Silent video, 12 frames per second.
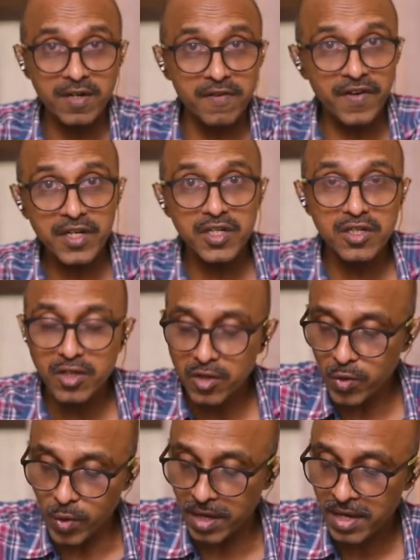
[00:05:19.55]
A function is a
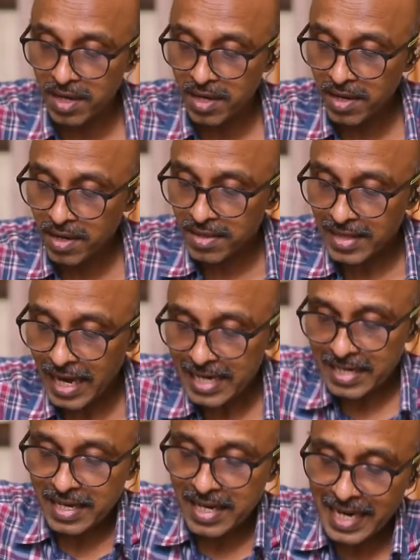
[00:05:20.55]
rule
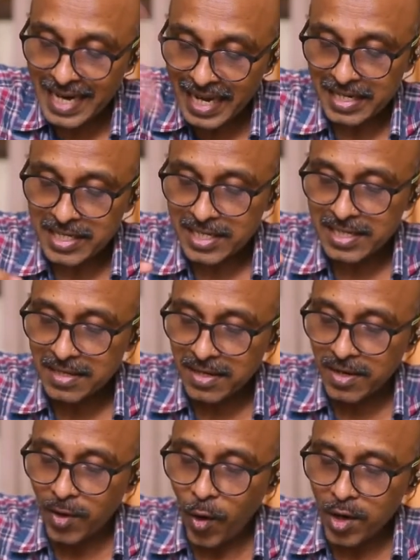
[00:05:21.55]
that connects
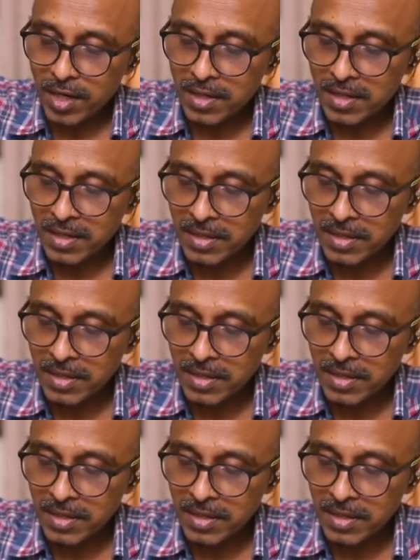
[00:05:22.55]
or